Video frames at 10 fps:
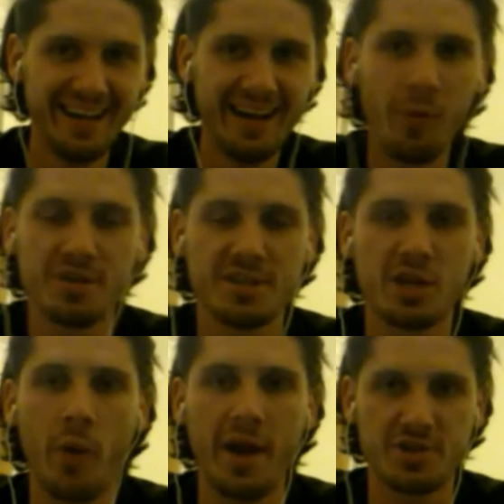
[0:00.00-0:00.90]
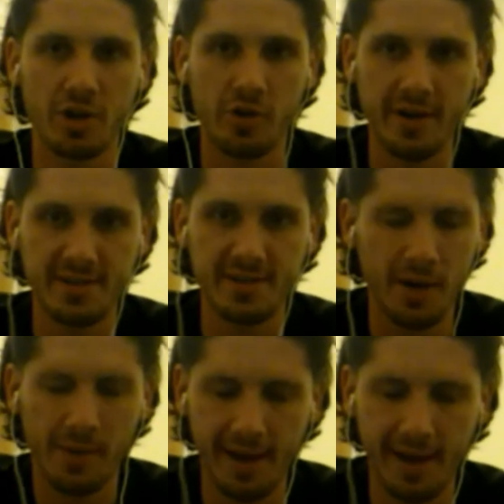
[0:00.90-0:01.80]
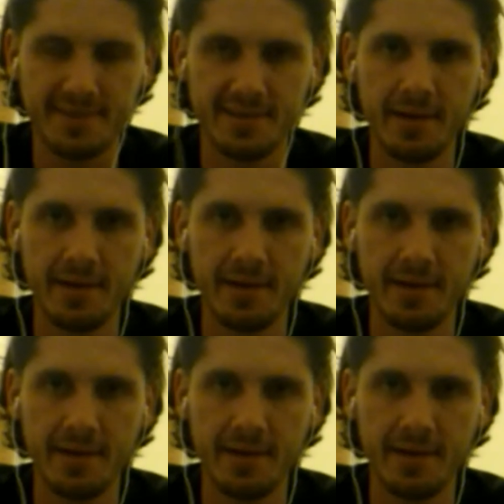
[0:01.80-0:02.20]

What's the question, Chris? I will answer.